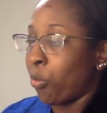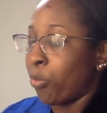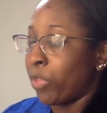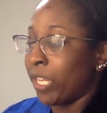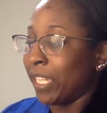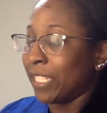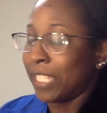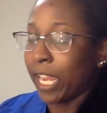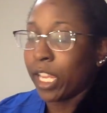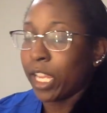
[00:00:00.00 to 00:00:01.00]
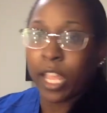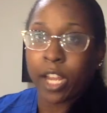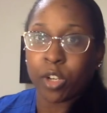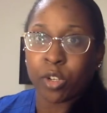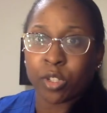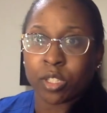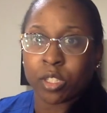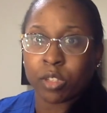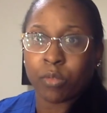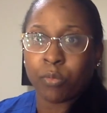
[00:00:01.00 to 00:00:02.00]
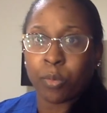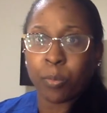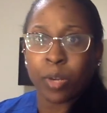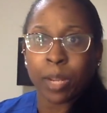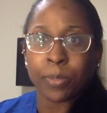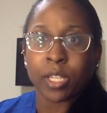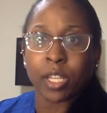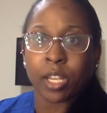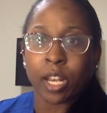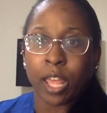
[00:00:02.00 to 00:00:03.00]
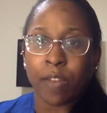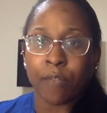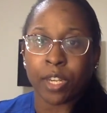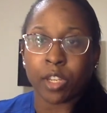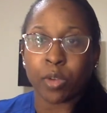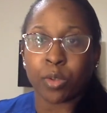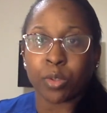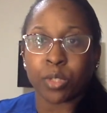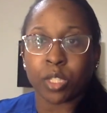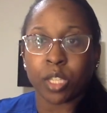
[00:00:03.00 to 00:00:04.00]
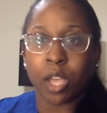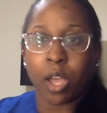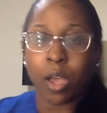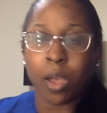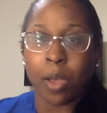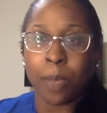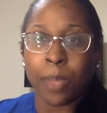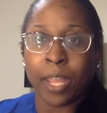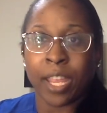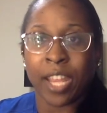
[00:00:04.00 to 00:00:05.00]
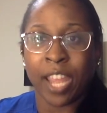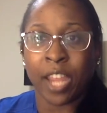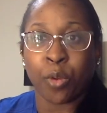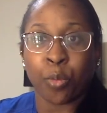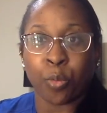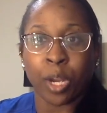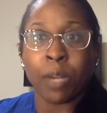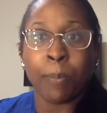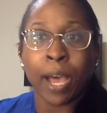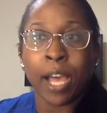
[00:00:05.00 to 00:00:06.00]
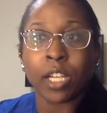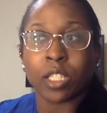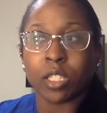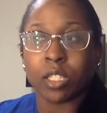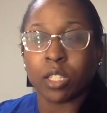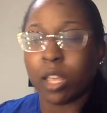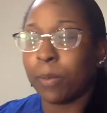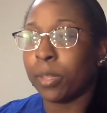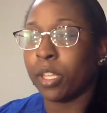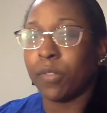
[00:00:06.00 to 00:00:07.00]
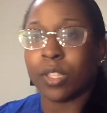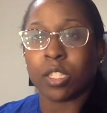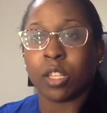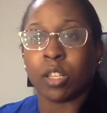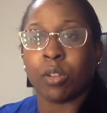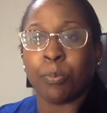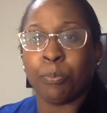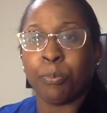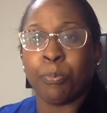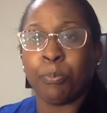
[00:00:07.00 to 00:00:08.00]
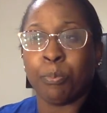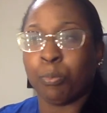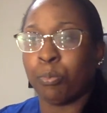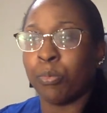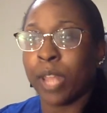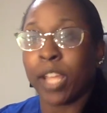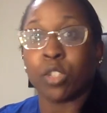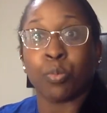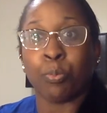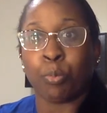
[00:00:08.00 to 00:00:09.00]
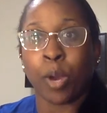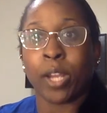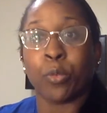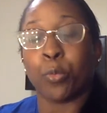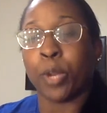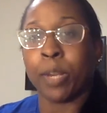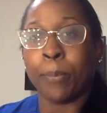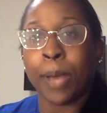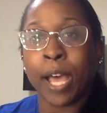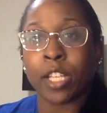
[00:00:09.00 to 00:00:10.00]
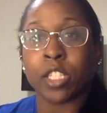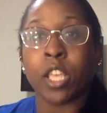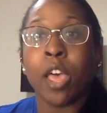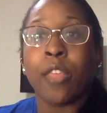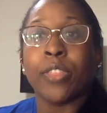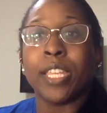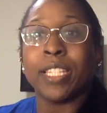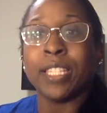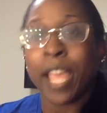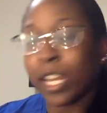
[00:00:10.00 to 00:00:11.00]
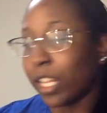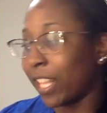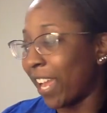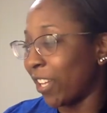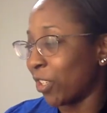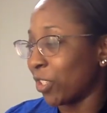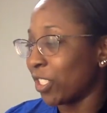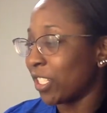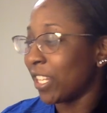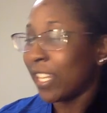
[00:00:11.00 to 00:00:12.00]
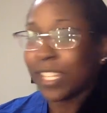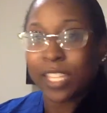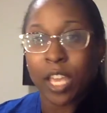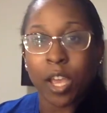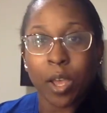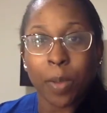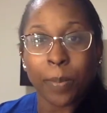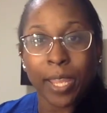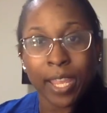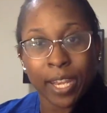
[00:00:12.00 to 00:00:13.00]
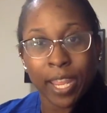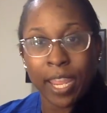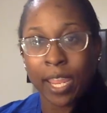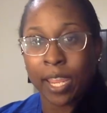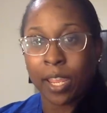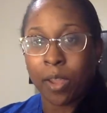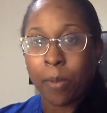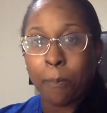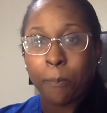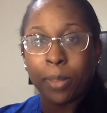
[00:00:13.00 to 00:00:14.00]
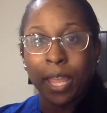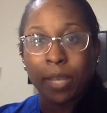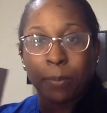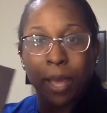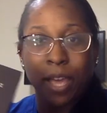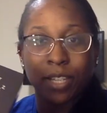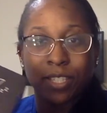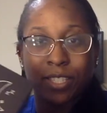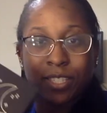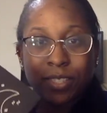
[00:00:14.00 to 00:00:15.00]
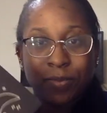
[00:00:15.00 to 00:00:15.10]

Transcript: the day aligners, from what I'm seeing in a lot of videos, come in a red box. I believe it's a nice bright red box. The night aligners come in a black box.